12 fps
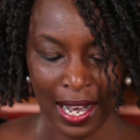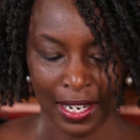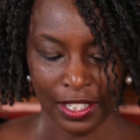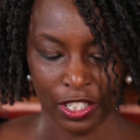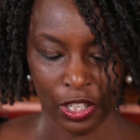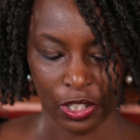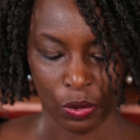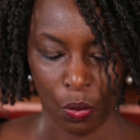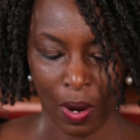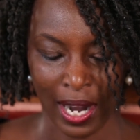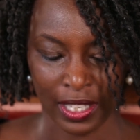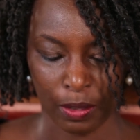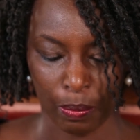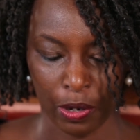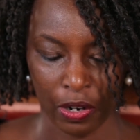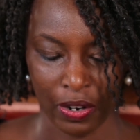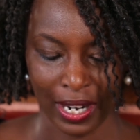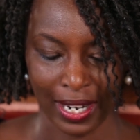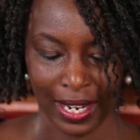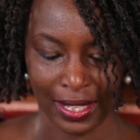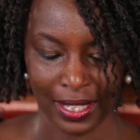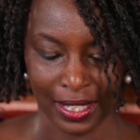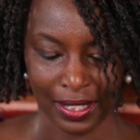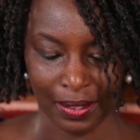a dirt-white purring
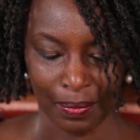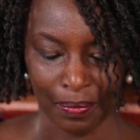kitten.